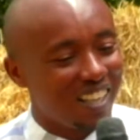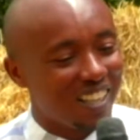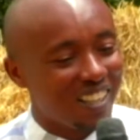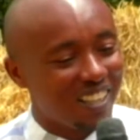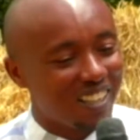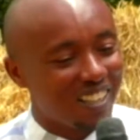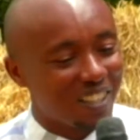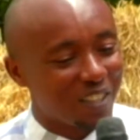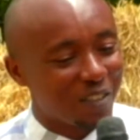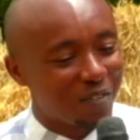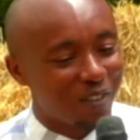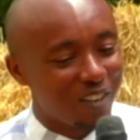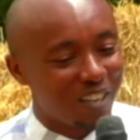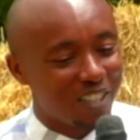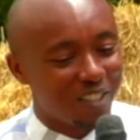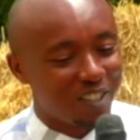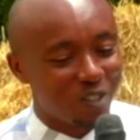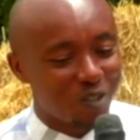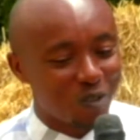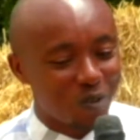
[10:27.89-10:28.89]

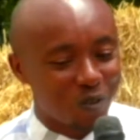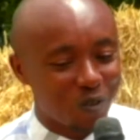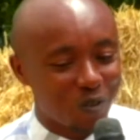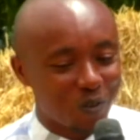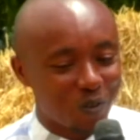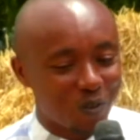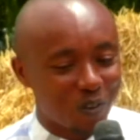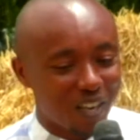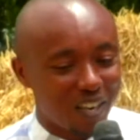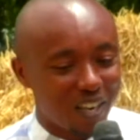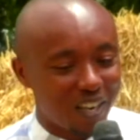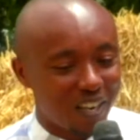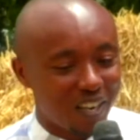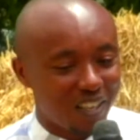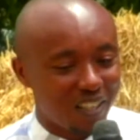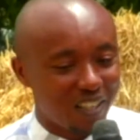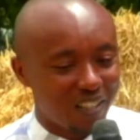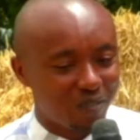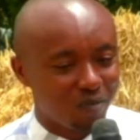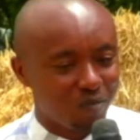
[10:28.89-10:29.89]
refer to
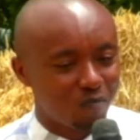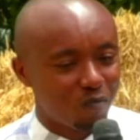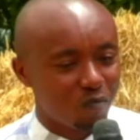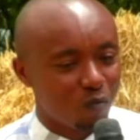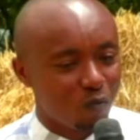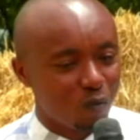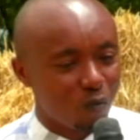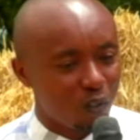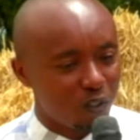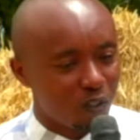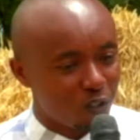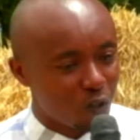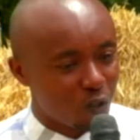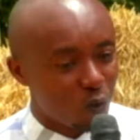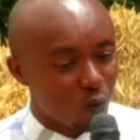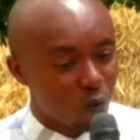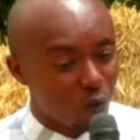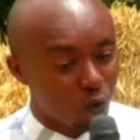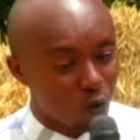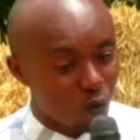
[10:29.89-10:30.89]

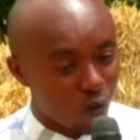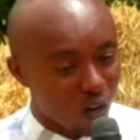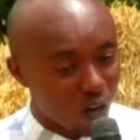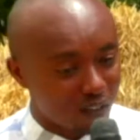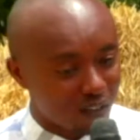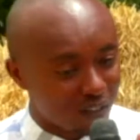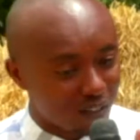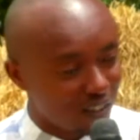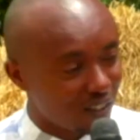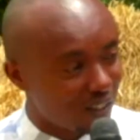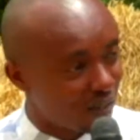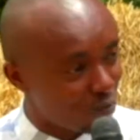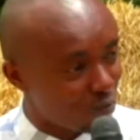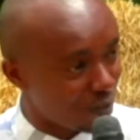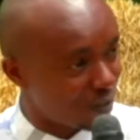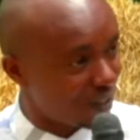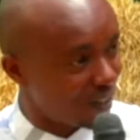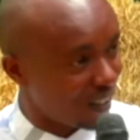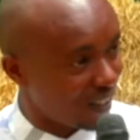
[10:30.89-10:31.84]
you are still Bosire.